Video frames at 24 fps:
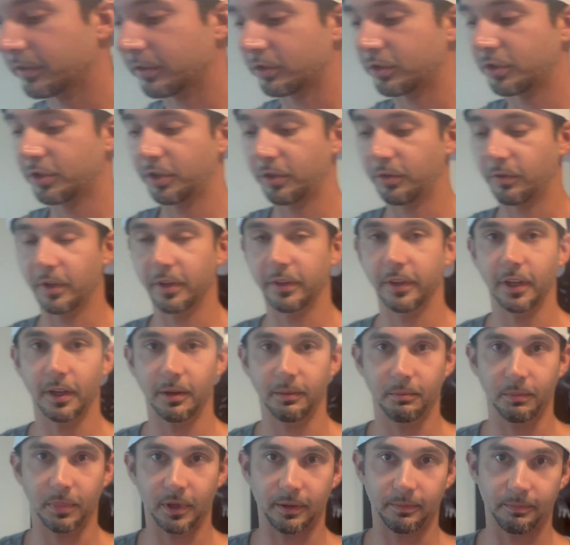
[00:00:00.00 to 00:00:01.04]
chew on
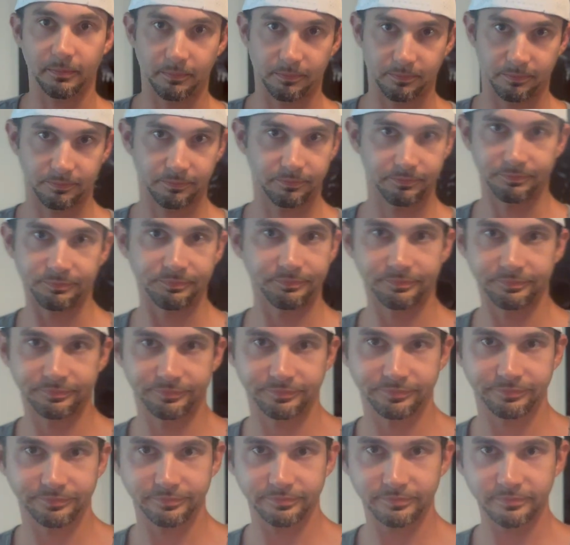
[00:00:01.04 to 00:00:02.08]
that, but
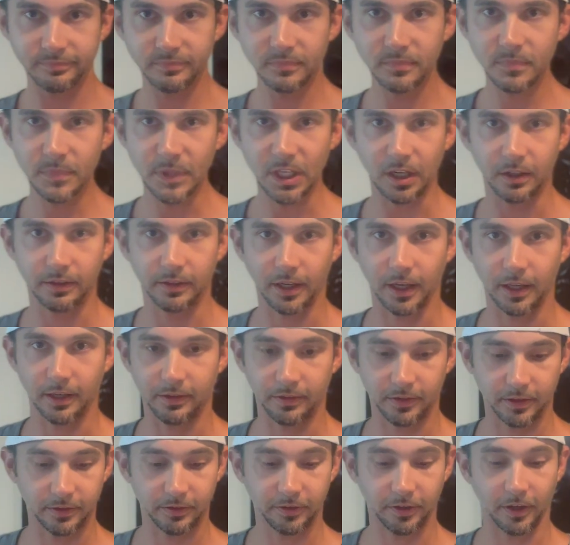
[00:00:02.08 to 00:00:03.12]
not in
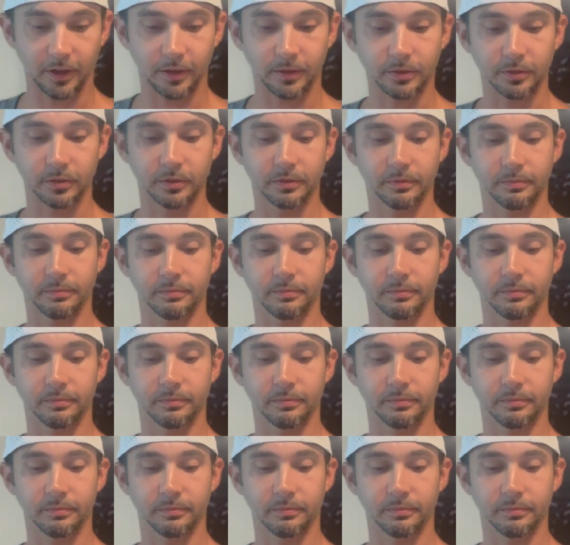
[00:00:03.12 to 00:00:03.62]
this house.